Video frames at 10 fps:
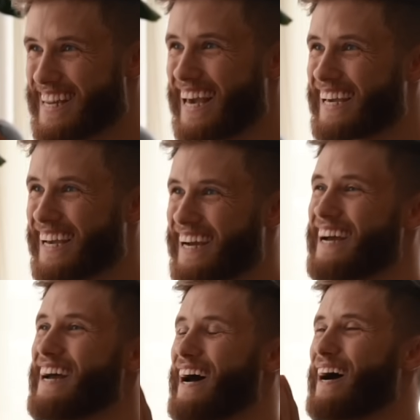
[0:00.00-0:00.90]

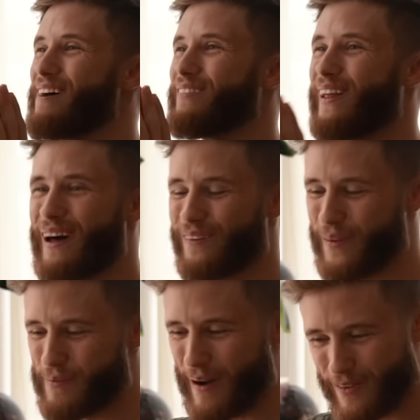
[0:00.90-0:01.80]
taking a lot of
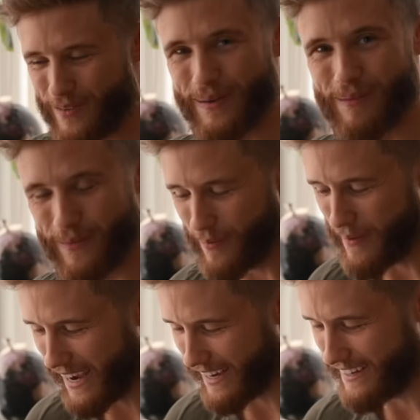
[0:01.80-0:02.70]
willpower for me to pull
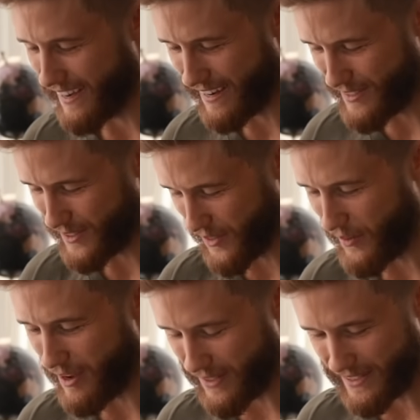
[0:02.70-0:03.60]
back and not show
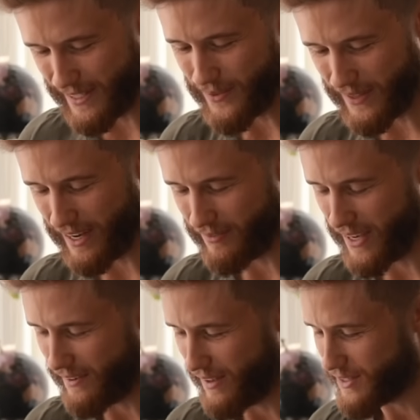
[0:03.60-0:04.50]
off, because I do think I've
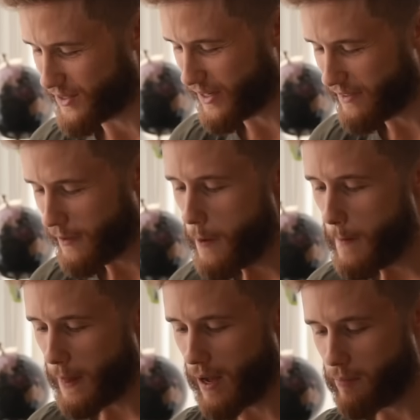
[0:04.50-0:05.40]
gained a lot of strength.
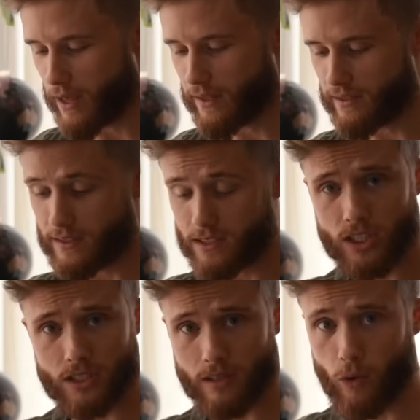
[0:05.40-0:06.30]
But I think that this
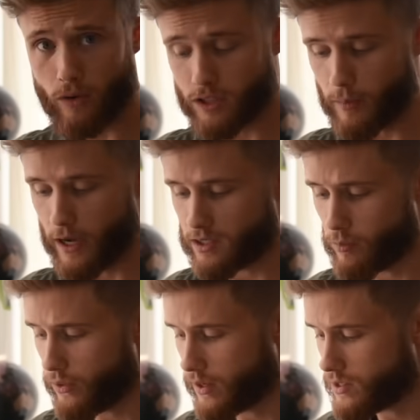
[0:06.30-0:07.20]
is just the more
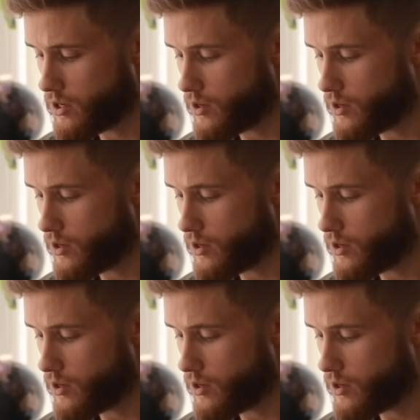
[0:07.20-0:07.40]
responsible thing to